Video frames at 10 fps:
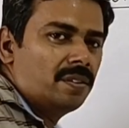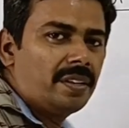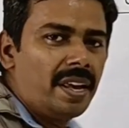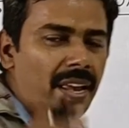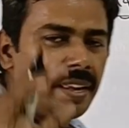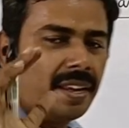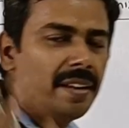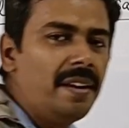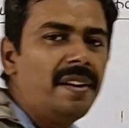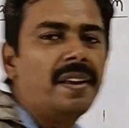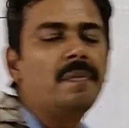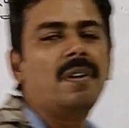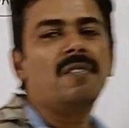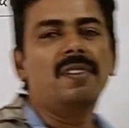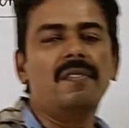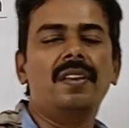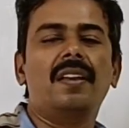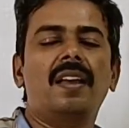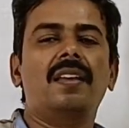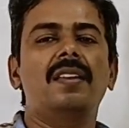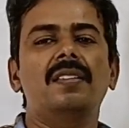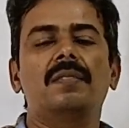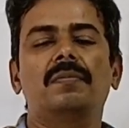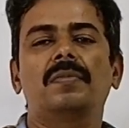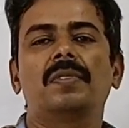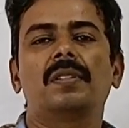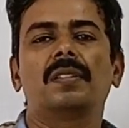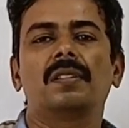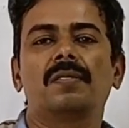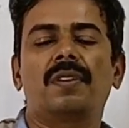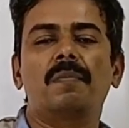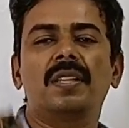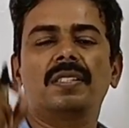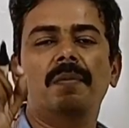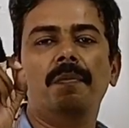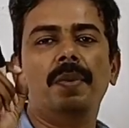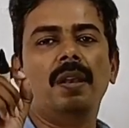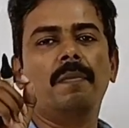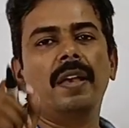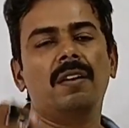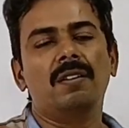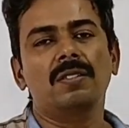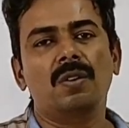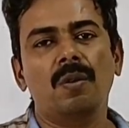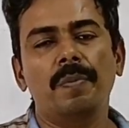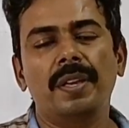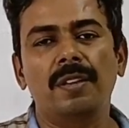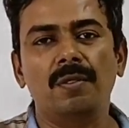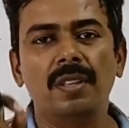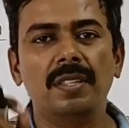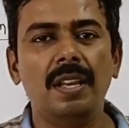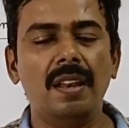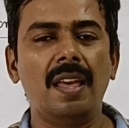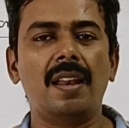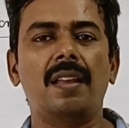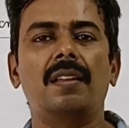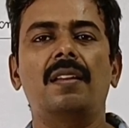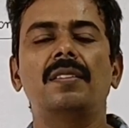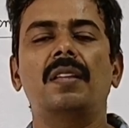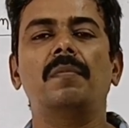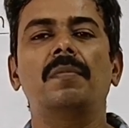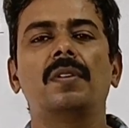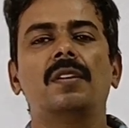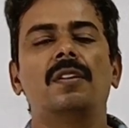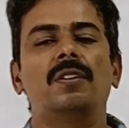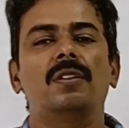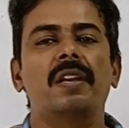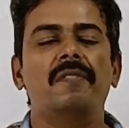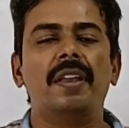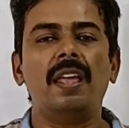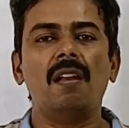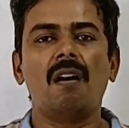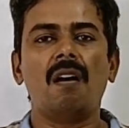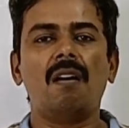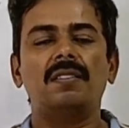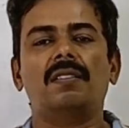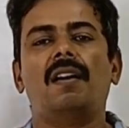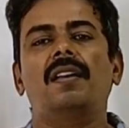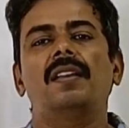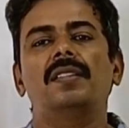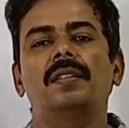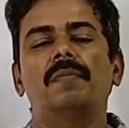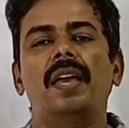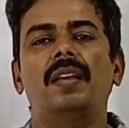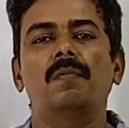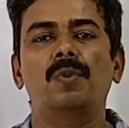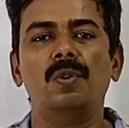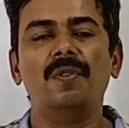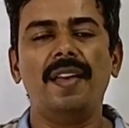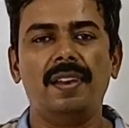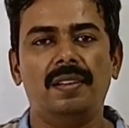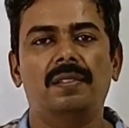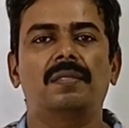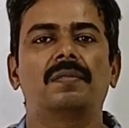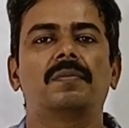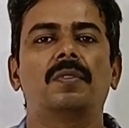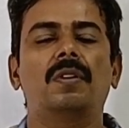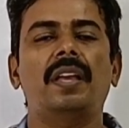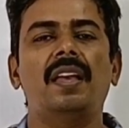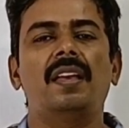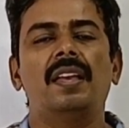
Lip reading: take any type of living organism, from a simple microscopic unicellular organism to a very large organism like a blue whale, okay.